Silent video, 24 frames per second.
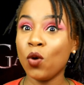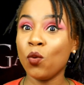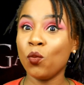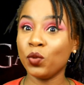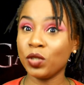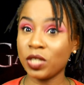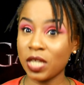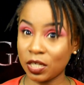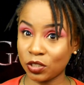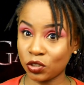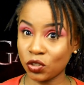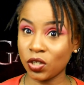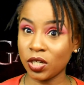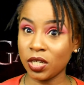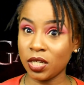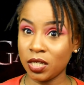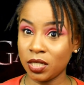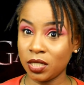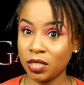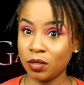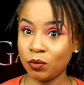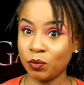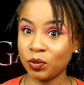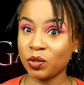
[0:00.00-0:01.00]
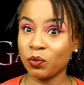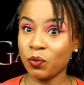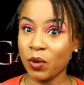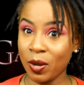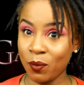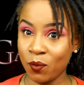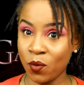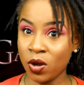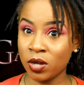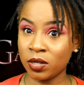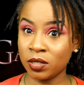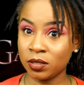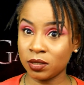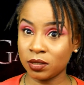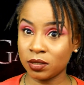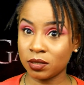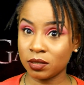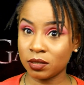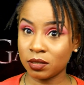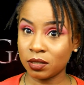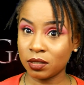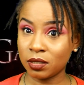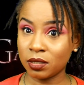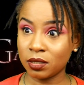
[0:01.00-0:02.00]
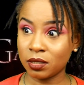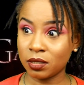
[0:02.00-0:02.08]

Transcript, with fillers: When y'all saw the ending with the White Walkers?